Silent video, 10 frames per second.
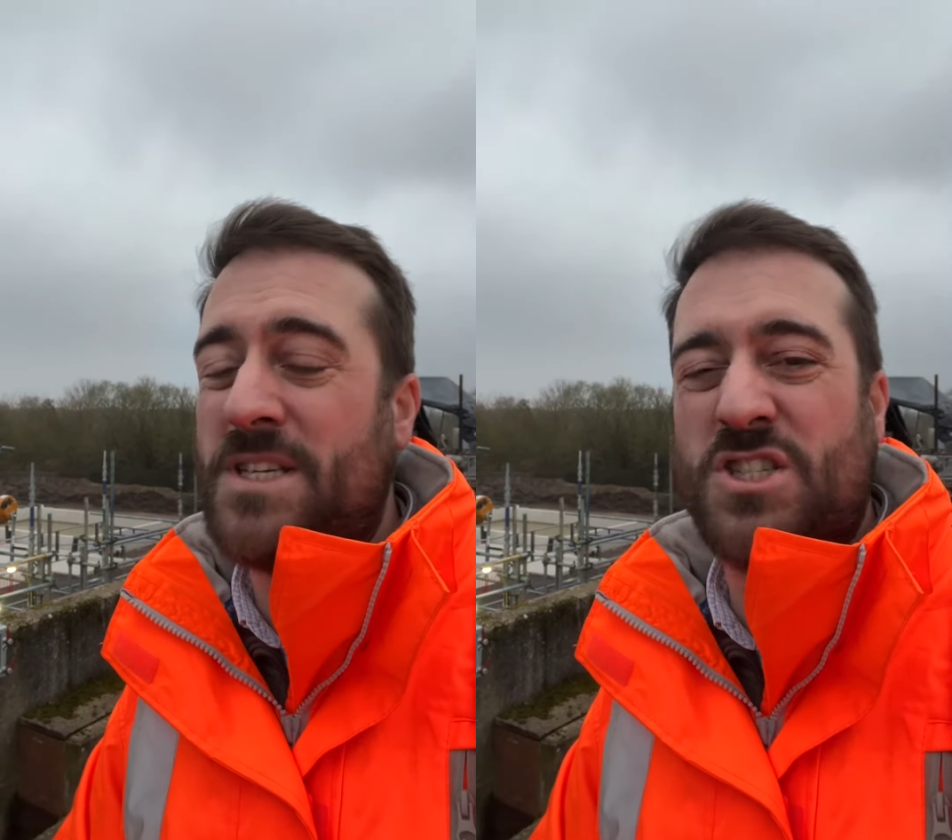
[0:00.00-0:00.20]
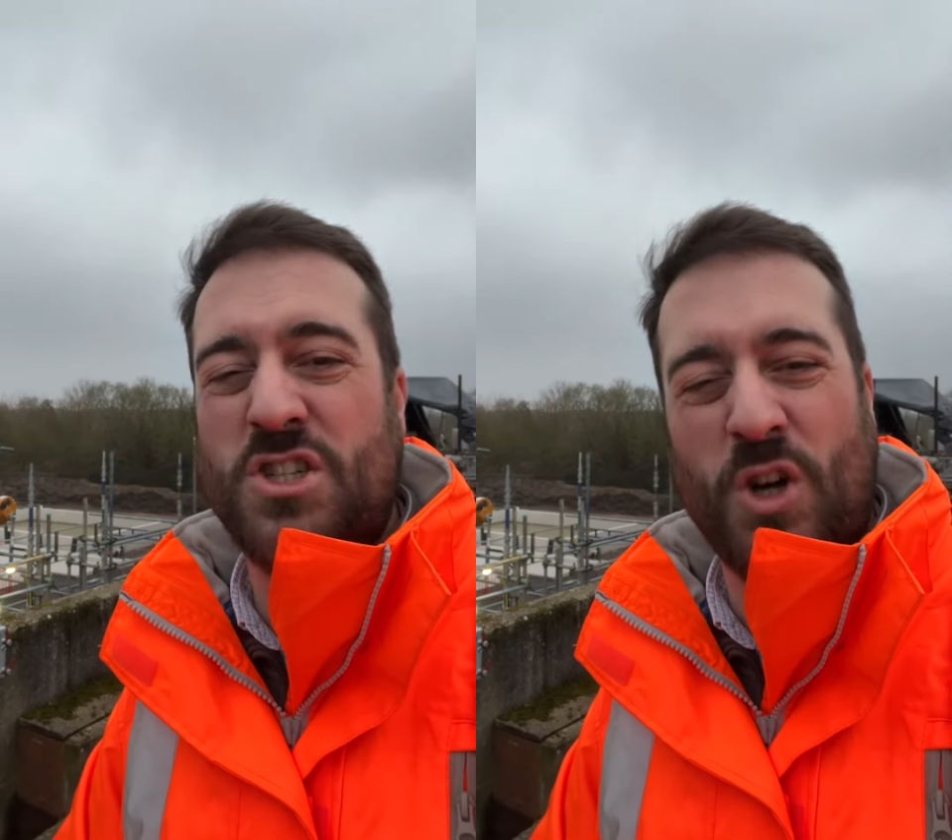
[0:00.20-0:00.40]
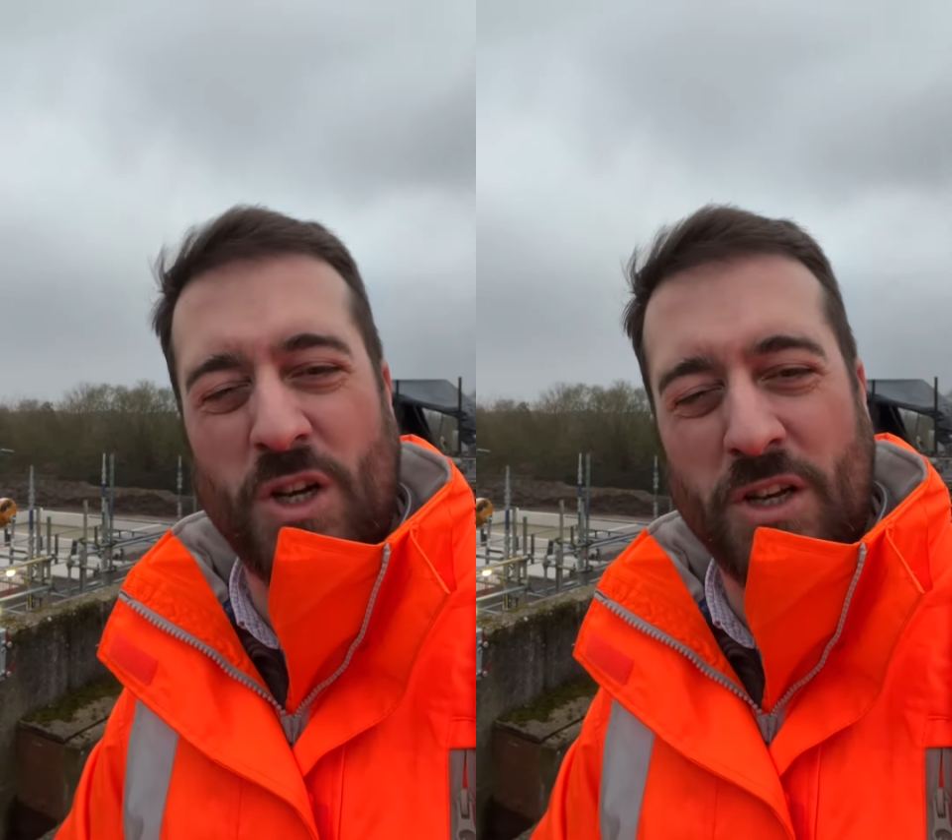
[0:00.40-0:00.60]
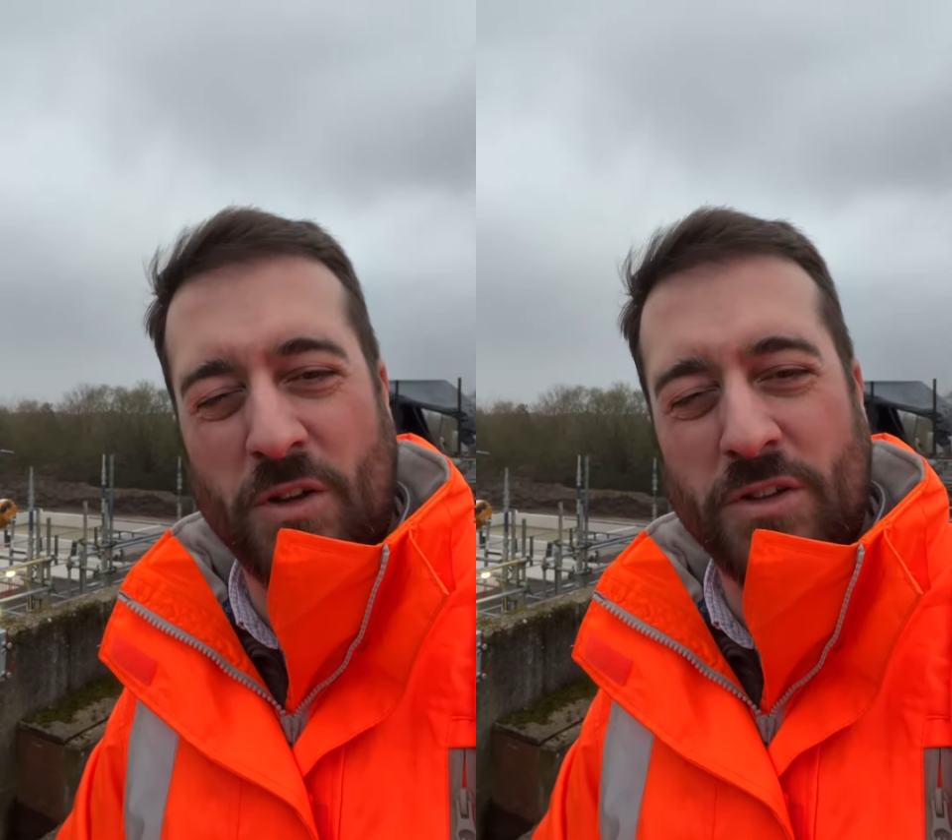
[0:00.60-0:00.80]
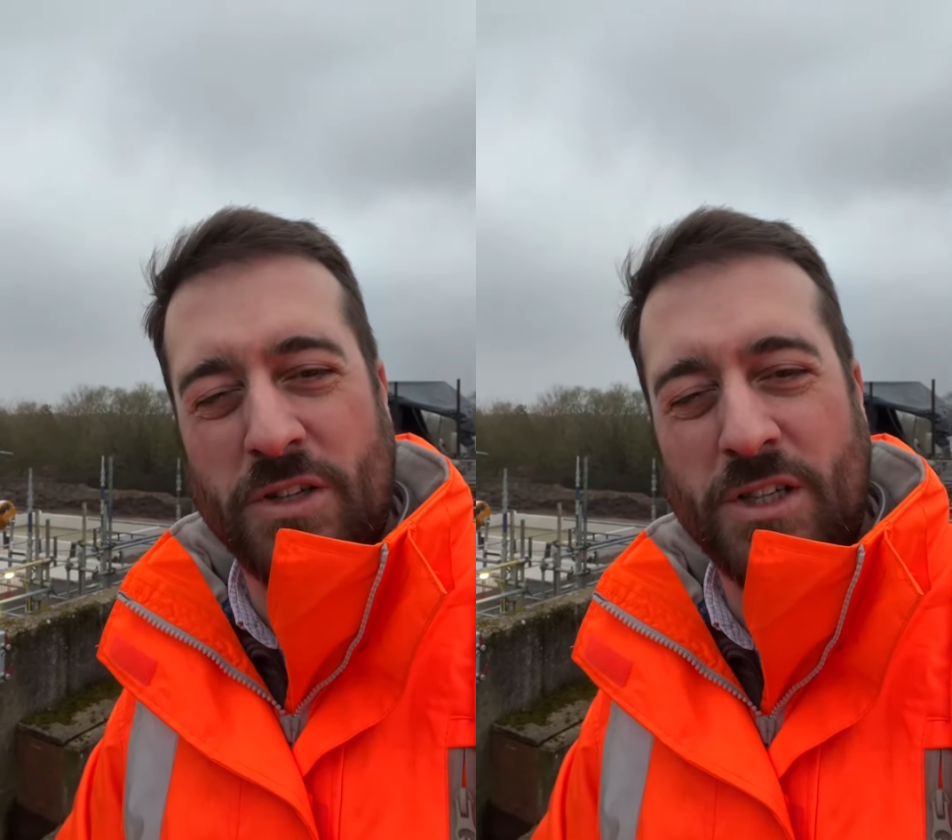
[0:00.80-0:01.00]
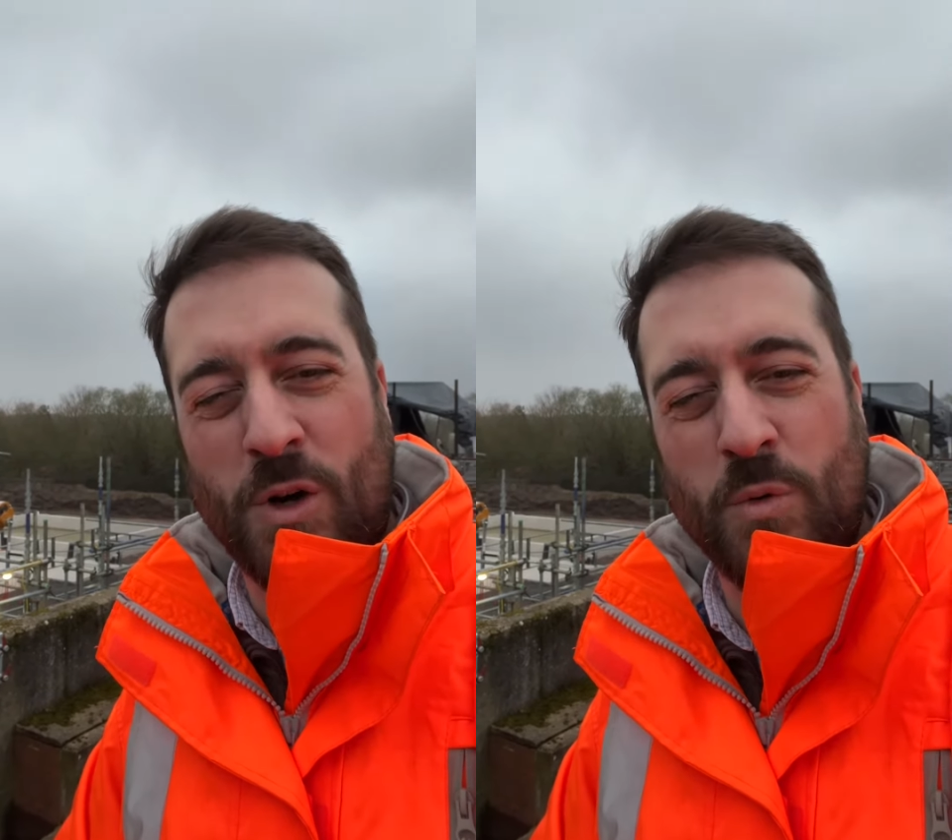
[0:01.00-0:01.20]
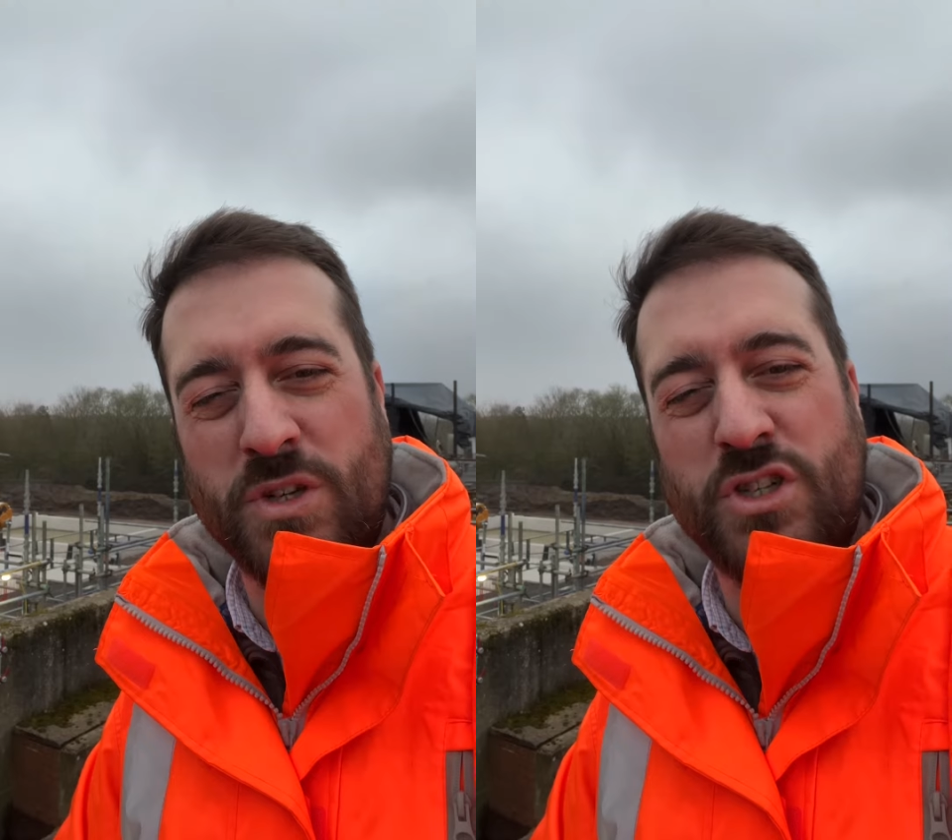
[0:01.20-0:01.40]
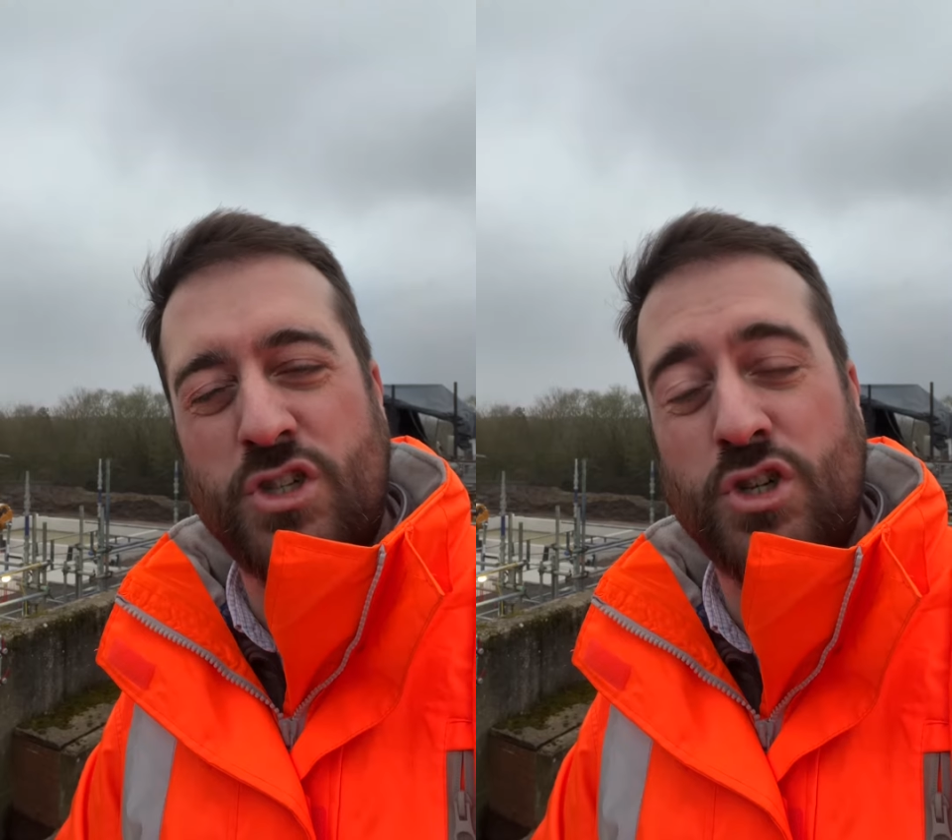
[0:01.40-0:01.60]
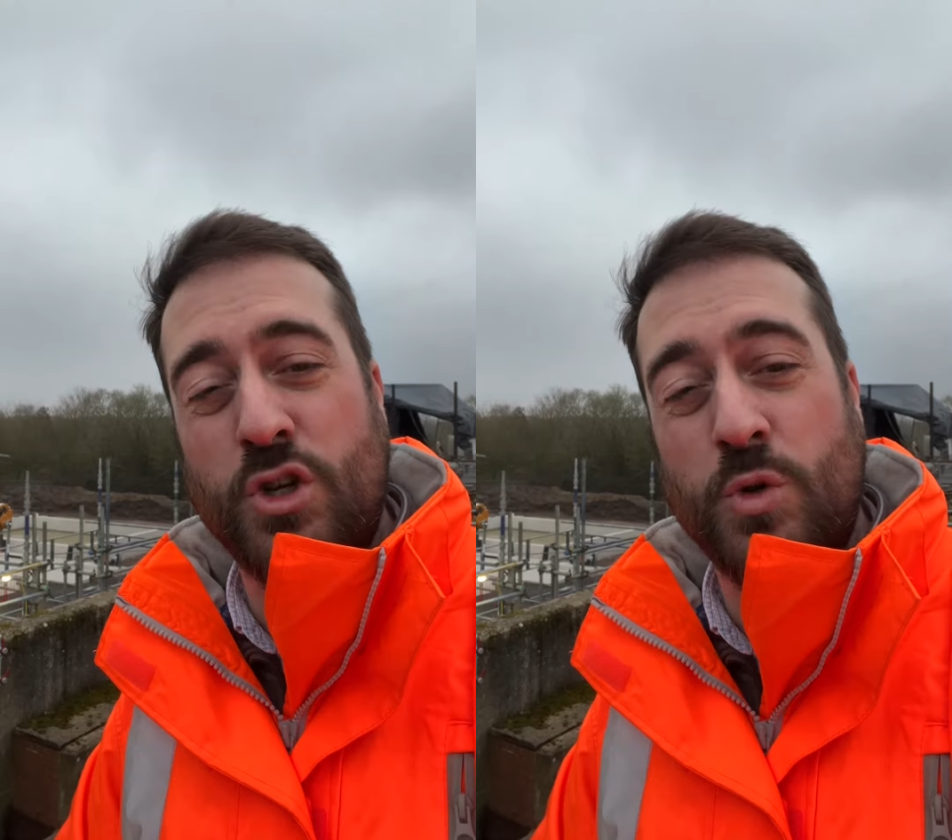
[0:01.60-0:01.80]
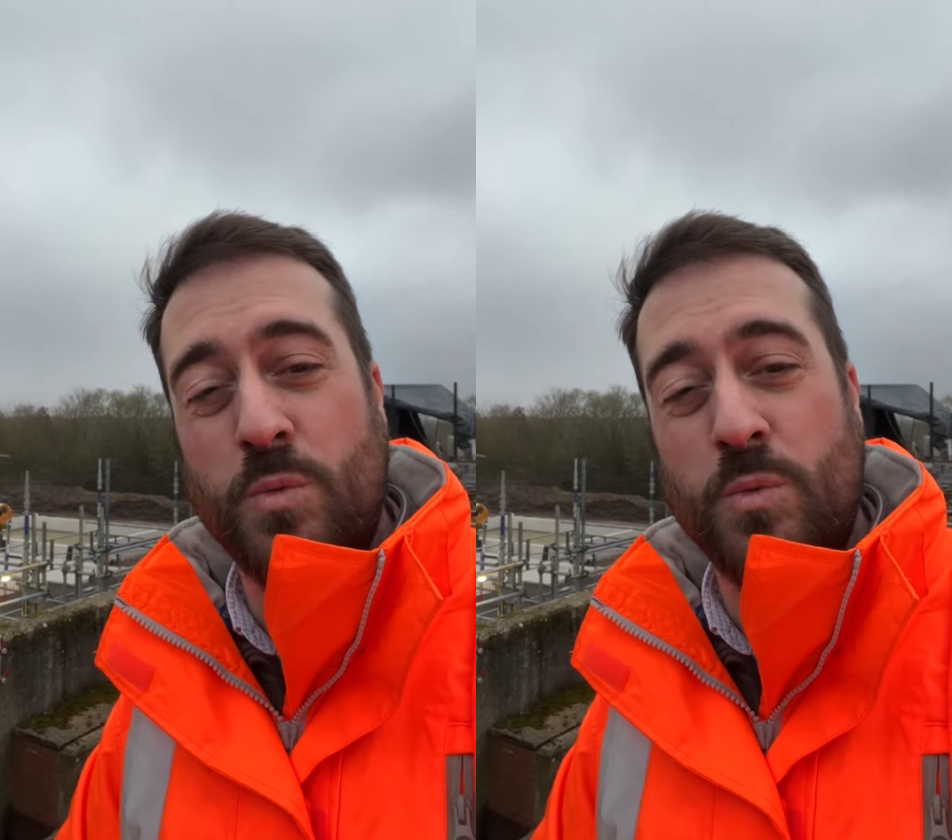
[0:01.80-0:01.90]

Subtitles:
silent on the old tune.